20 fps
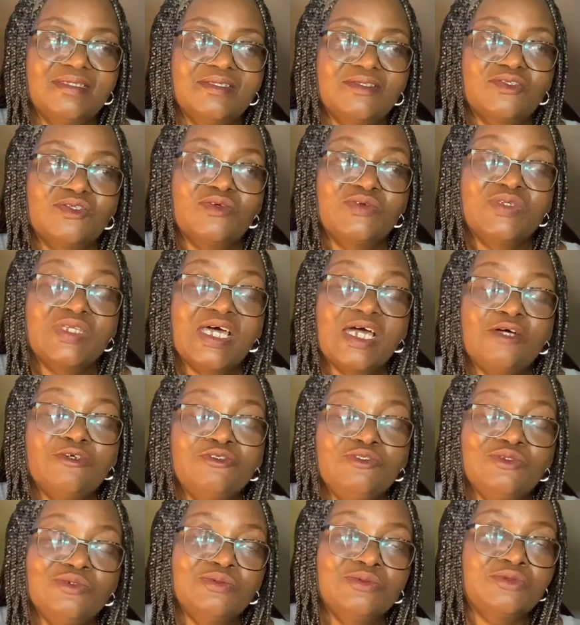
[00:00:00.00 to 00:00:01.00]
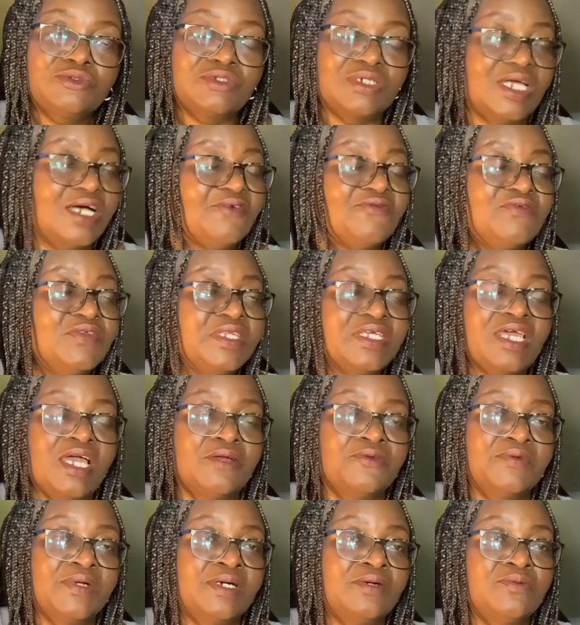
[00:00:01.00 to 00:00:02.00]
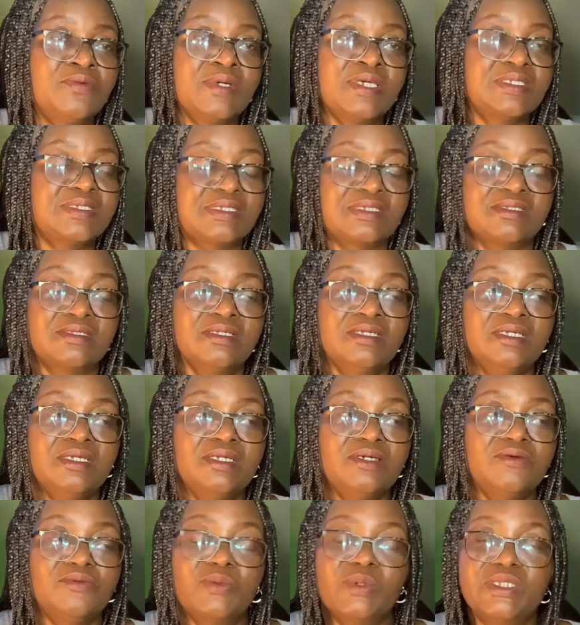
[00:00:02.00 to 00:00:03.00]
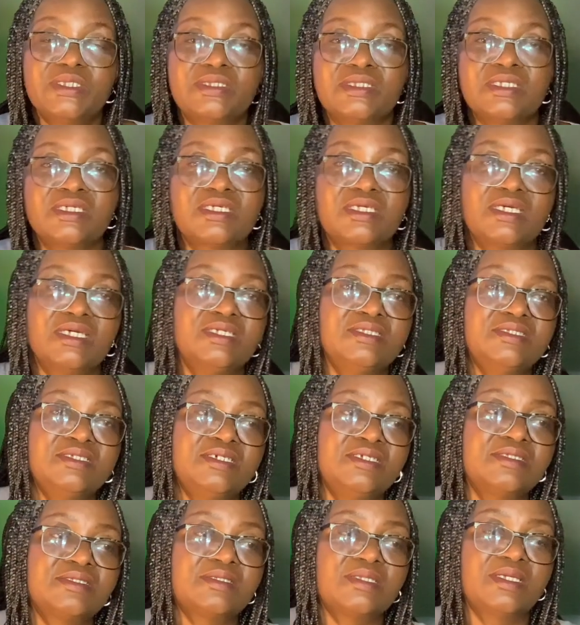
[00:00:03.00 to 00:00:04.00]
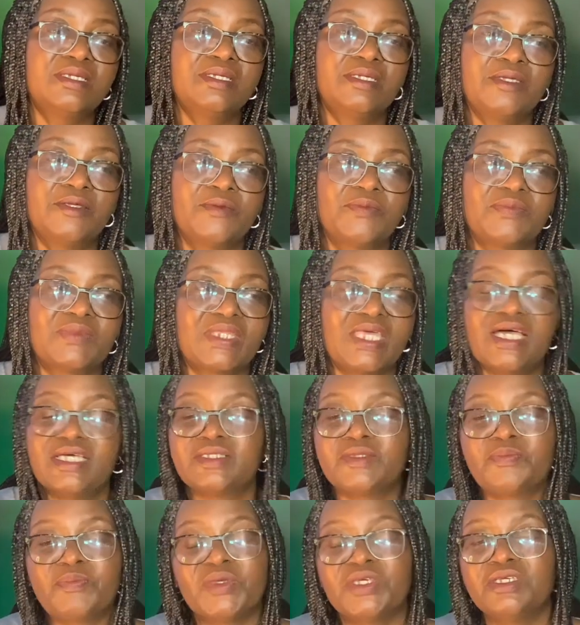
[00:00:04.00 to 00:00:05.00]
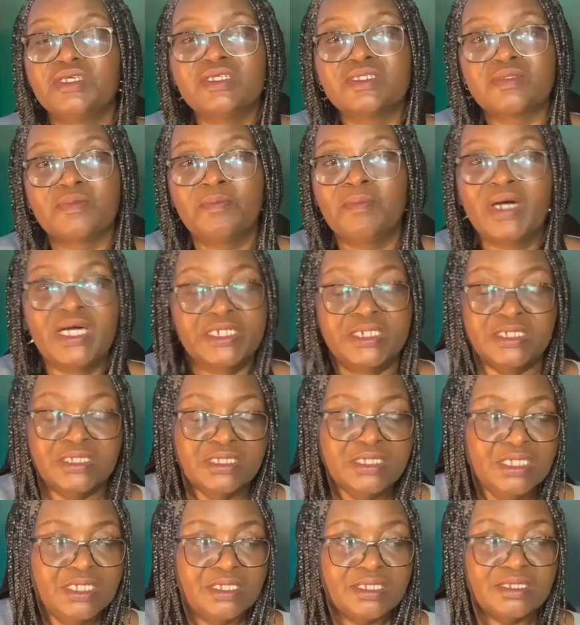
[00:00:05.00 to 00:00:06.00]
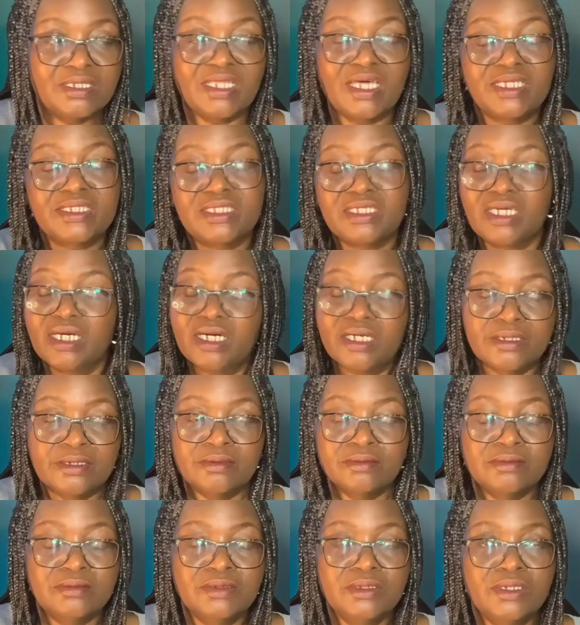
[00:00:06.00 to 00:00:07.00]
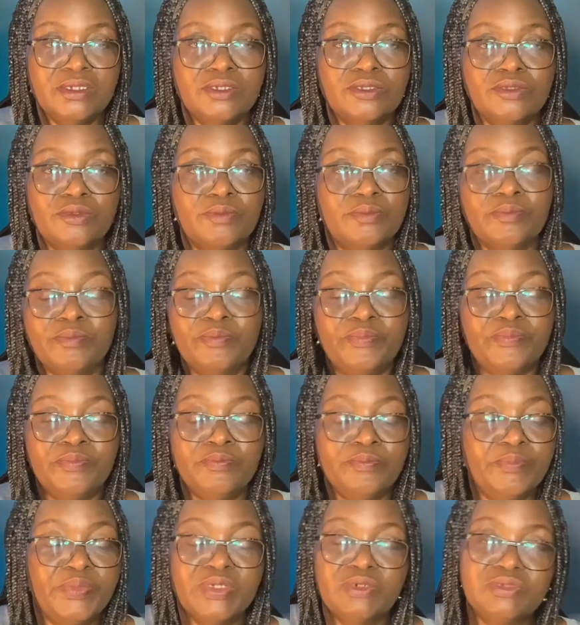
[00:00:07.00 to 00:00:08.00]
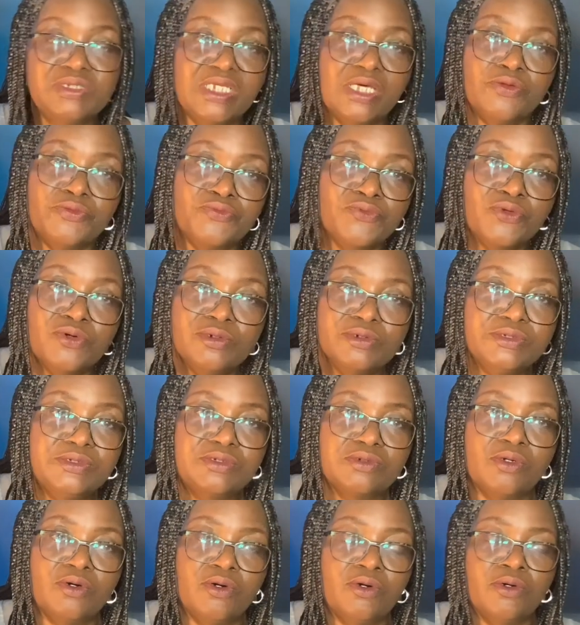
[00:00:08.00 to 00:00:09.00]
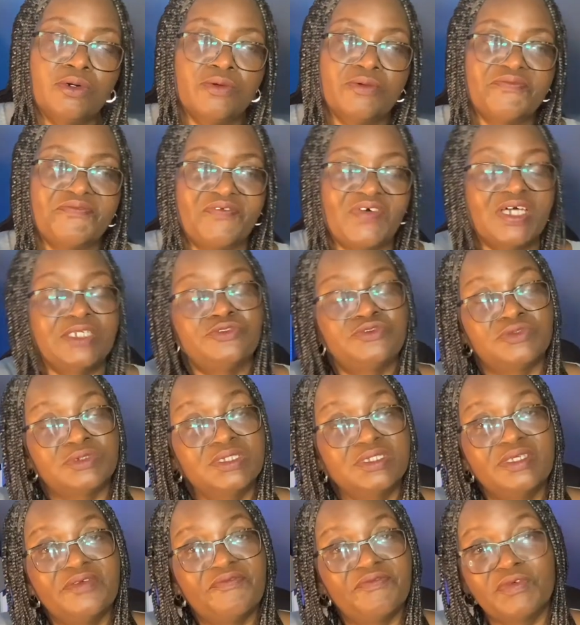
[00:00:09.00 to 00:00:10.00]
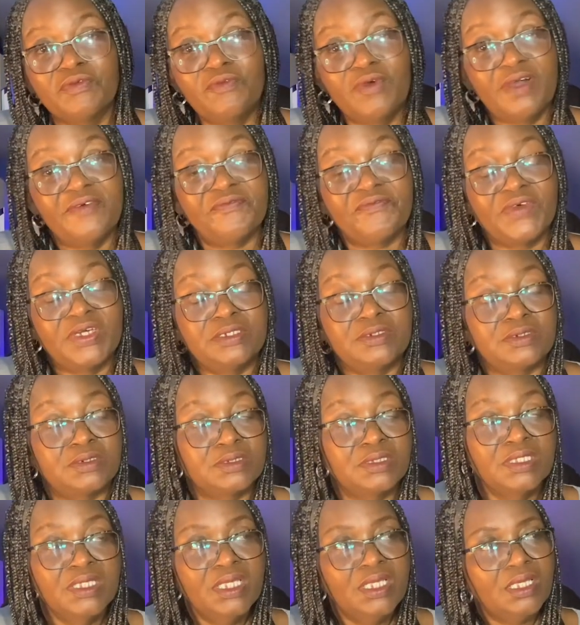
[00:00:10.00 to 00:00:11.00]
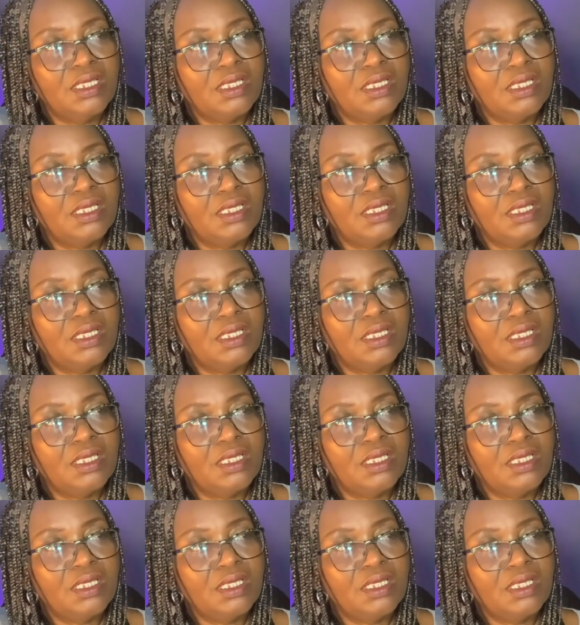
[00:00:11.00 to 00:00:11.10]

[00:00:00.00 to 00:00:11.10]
So now you traveling around wasting Kenya's taxpayers' money that can build a road or factory, even one factory,